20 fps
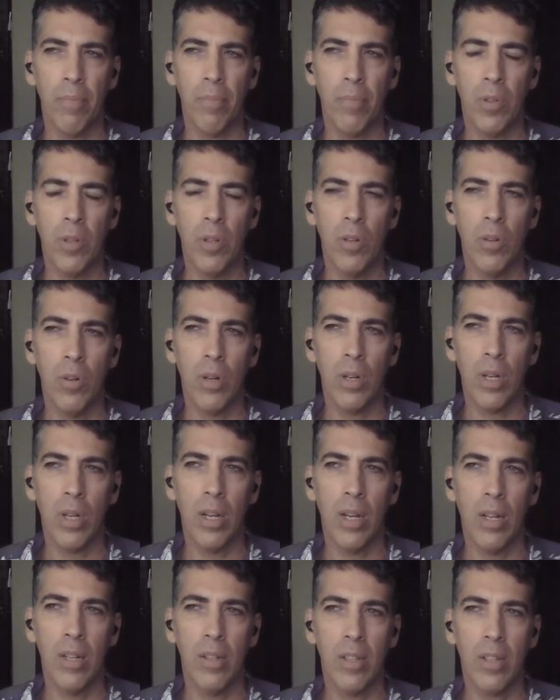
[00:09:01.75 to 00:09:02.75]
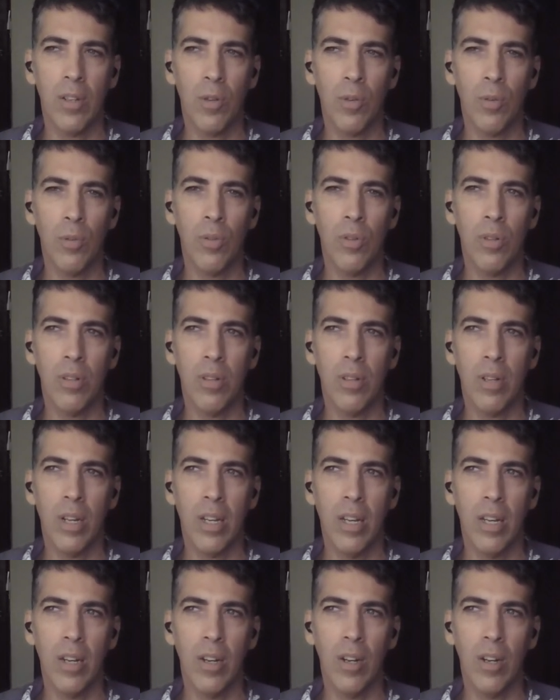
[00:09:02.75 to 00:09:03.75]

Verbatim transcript: you know, I got the crew, I got a